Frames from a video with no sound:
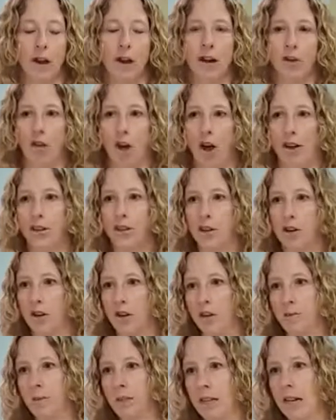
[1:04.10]
in a lot of
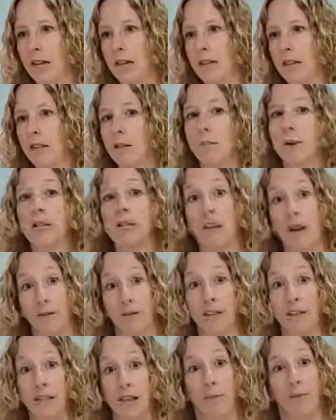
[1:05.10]
circumstances, but
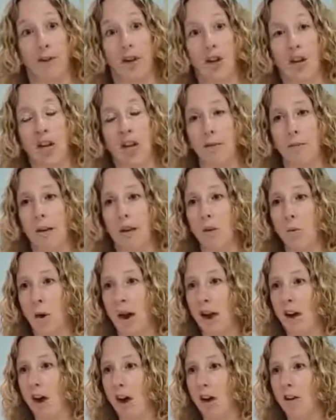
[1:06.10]
definitely something you need to be
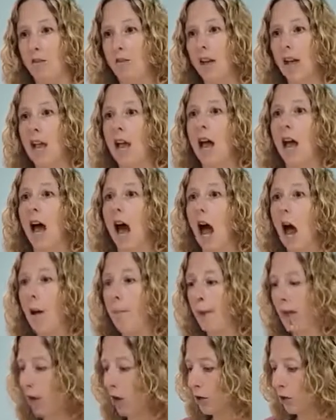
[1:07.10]
aware of.
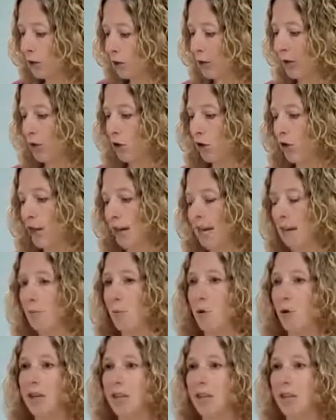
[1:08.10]
It also can create a more